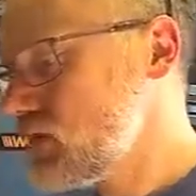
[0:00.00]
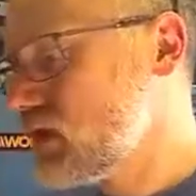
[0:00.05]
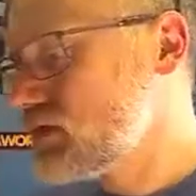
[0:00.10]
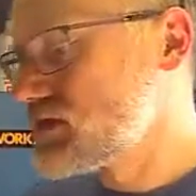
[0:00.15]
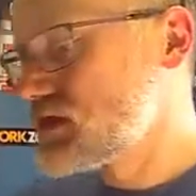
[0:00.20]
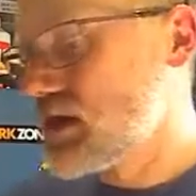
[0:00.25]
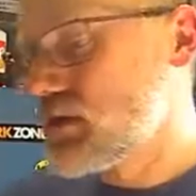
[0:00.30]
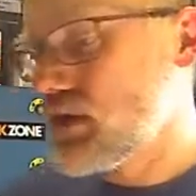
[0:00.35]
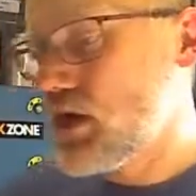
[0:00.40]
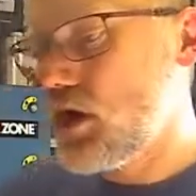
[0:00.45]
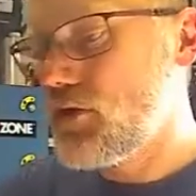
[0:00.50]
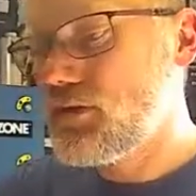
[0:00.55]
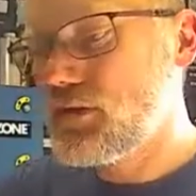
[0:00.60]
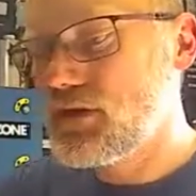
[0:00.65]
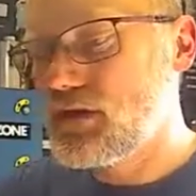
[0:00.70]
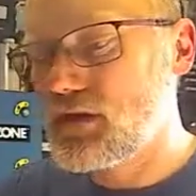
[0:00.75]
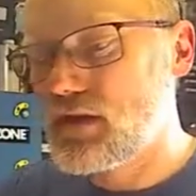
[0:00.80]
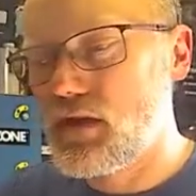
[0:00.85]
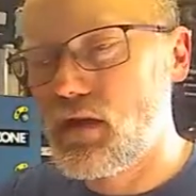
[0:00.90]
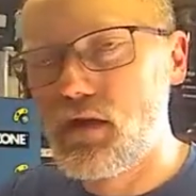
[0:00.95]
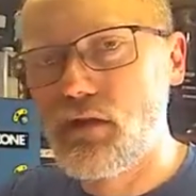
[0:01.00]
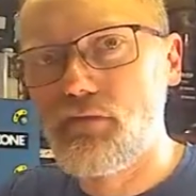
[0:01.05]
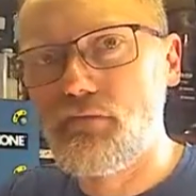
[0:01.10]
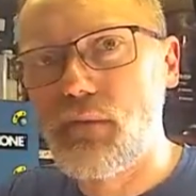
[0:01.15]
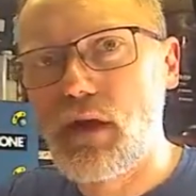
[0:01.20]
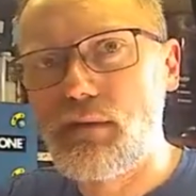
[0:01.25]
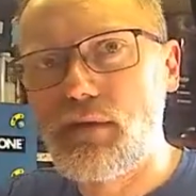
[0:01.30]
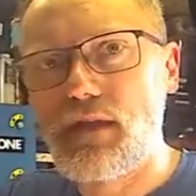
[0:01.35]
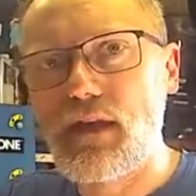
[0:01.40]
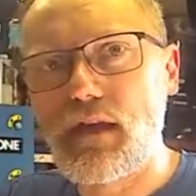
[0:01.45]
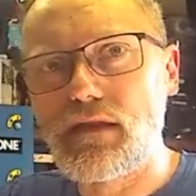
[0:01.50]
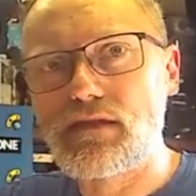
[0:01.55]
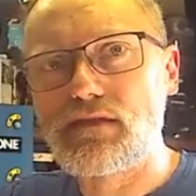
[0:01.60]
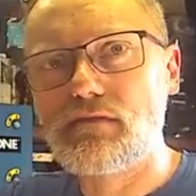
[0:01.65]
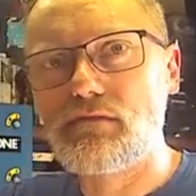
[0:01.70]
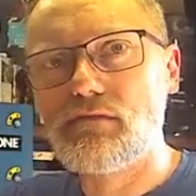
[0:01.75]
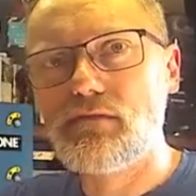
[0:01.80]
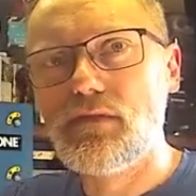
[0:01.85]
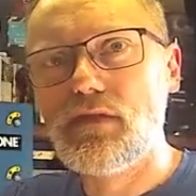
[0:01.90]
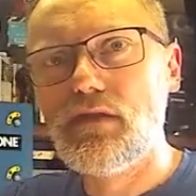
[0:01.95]
So we're hoping to kind of maybe get
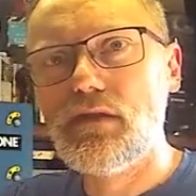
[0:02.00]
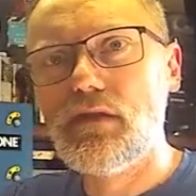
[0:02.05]
some